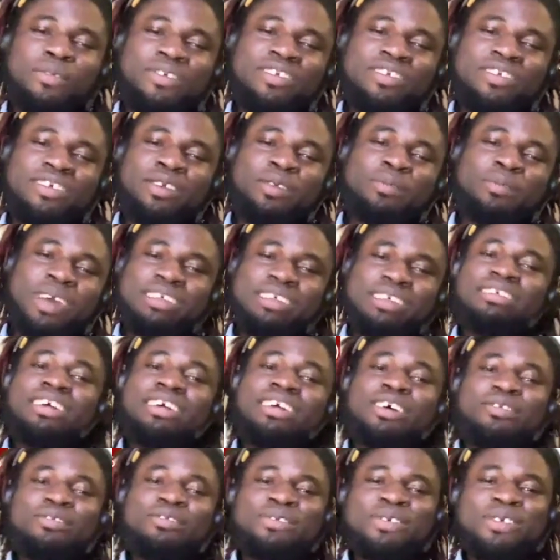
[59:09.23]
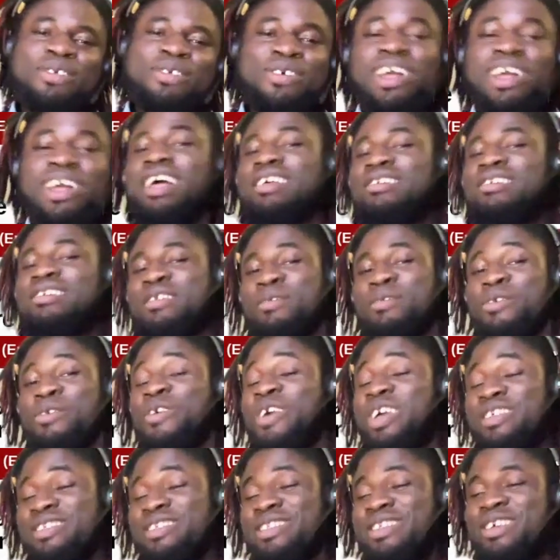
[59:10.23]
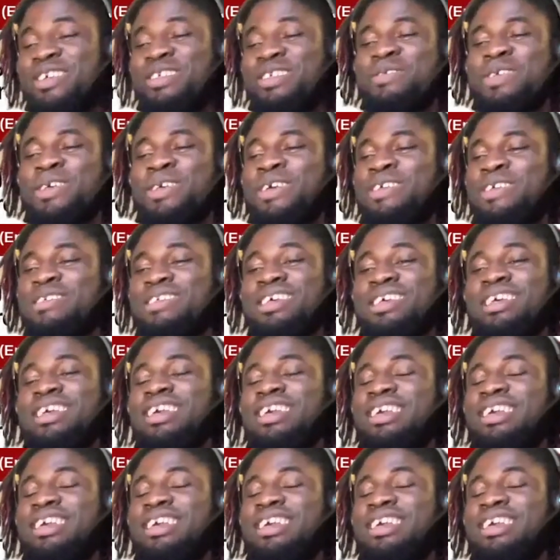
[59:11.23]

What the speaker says: putting on myself to not ask some questions, because,